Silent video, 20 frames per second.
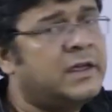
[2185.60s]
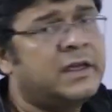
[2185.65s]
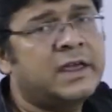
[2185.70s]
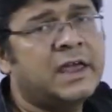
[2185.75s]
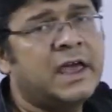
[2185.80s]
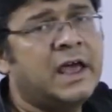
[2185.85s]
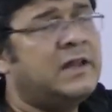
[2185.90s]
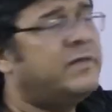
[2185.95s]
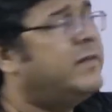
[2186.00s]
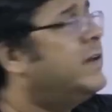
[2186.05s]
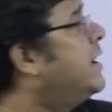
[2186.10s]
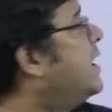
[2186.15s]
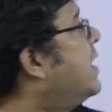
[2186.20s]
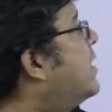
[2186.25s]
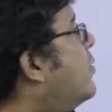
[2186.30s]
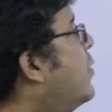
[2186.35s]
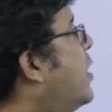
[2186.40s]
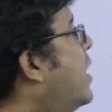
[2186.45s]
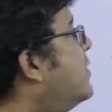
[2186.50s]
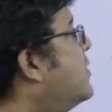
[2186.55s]
Kelvin
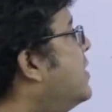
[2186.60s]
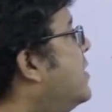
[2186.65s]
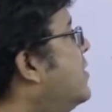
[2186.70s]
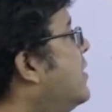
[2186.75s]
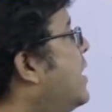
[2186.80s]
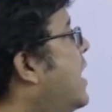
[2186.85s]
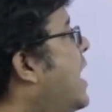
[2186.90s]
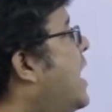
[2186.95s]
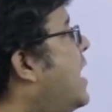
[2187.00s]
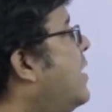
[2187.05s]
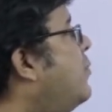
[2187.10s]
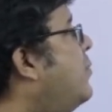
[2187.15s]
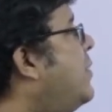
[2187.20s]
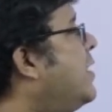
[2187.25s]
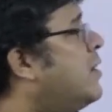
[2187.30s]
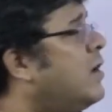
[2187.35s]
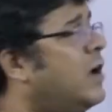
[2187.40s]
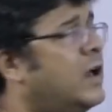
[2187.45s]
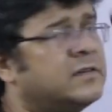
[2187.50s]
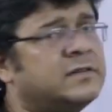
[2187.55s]
equation and
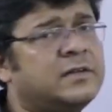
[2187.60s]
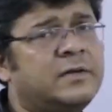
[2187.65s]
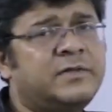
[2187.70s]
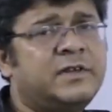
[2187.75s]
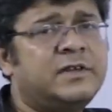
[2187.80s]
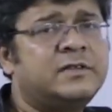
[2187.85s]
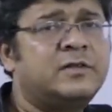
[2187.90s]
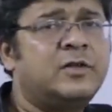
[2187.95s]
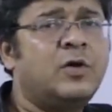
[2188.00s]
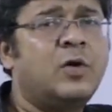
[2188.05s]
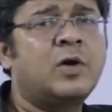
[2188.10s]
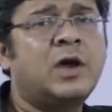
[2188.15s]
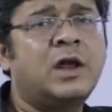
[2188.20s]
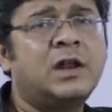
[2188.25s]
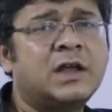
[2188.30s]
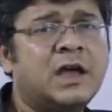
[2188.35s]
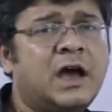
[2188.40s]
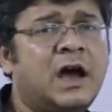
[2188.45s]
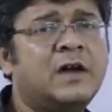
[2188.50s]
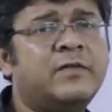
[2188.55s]
because of this
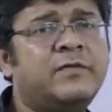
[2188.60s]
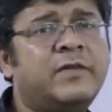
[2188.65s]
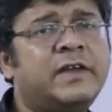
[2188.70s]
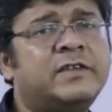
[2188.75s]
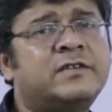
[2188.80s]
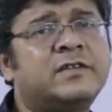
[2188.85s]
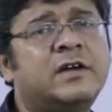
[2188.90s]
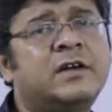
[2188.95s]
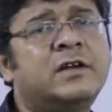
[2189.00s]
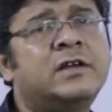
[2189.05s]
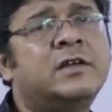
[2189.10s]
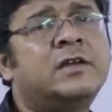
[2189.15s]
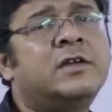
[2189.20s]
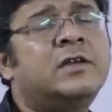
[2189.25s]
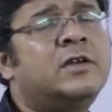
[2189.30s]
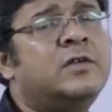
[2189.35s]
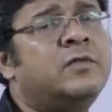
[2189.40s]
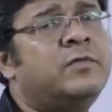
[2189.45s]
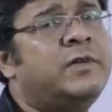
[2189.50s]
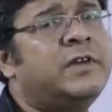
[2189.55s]
local curvature
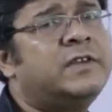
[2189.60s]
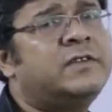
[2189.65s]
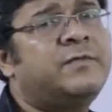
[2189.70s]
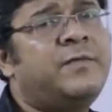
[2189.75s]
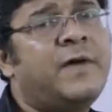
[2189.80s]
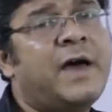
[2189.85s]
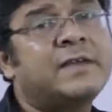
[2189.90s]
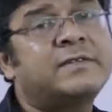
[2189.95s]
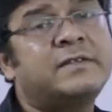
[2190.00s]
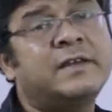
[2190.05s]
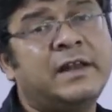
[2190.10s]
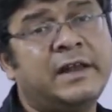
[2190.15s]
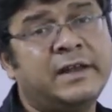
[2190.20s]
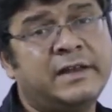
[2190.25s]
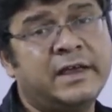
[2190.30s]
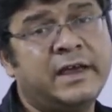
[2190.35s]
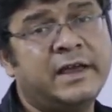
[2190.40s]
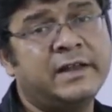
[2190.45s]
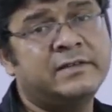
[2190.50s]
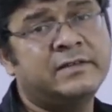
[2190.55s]
which
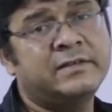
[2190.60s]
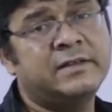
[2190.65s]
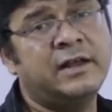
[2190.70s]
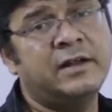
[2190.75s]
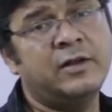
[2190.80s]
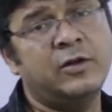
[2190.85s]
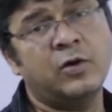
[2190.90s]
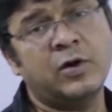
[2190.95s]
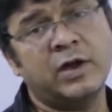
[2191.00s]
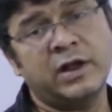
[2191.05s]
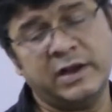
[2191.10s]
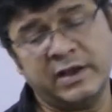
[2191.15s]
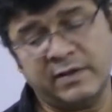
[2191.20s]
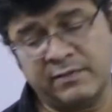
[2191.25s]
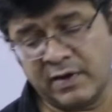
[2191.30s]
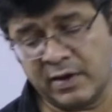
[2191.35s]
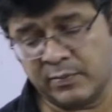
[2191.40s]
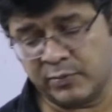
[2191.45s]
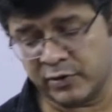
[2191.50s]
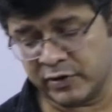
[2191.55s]
facilitates the local
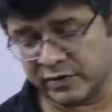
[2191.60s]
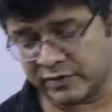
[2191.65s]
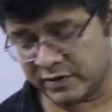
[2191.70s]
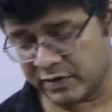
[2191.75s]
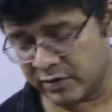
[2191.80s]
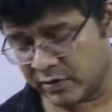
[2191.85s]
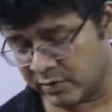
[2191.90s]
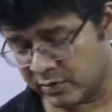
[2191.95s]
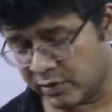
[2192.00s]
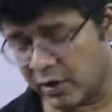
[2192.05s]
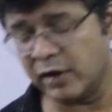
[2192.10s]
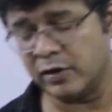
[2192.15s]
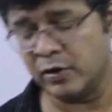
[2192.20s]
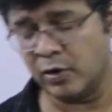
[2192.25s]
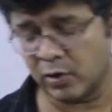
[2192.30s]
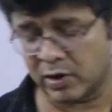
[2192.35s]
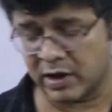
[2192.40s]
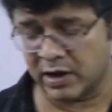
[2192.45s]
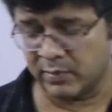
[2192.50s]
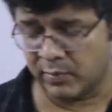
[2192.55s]
evaporation or
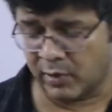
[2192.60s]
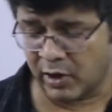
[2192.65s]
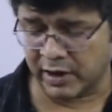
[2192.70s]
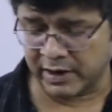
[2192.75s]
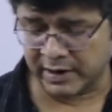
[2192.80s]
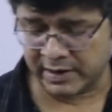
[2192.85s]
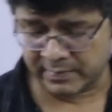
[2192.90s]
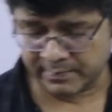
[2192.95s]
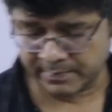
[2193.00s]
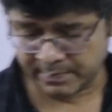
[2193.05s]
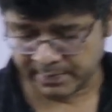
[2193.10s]
local boiling,